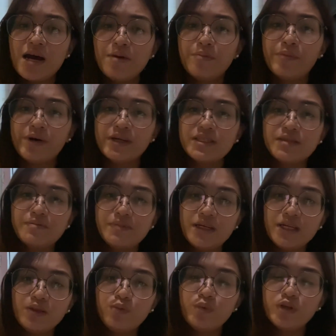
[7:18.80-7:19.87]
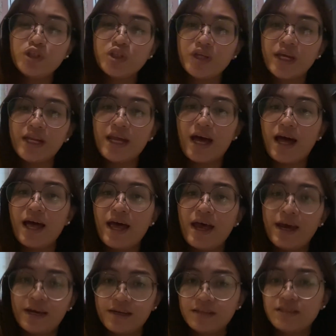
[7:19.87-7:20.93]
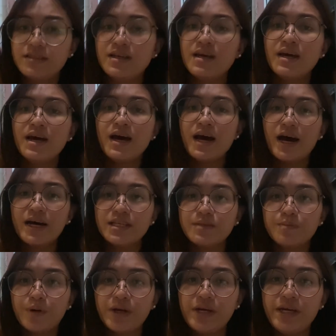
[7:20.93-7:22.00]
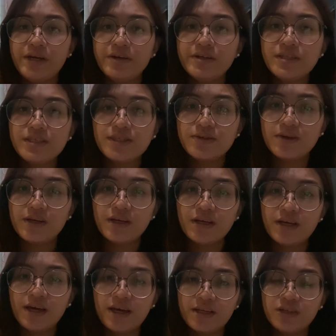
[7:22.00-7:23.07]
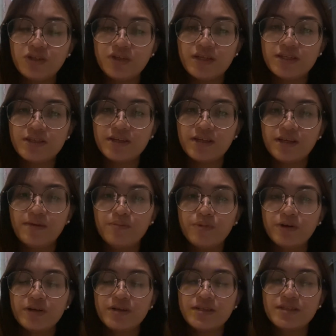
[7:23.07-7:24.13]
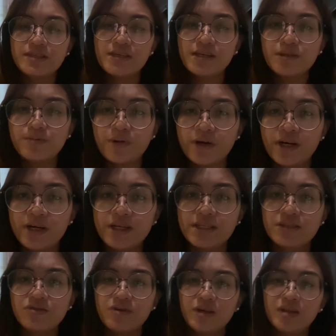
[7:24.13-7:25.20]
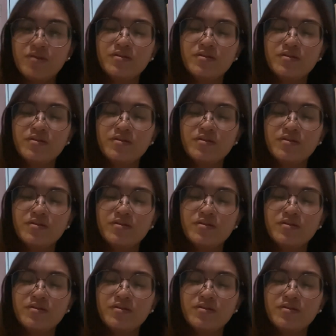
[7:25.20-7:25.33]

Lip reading: must meet, which can act as barriers to entries. And number 6 barrier is trade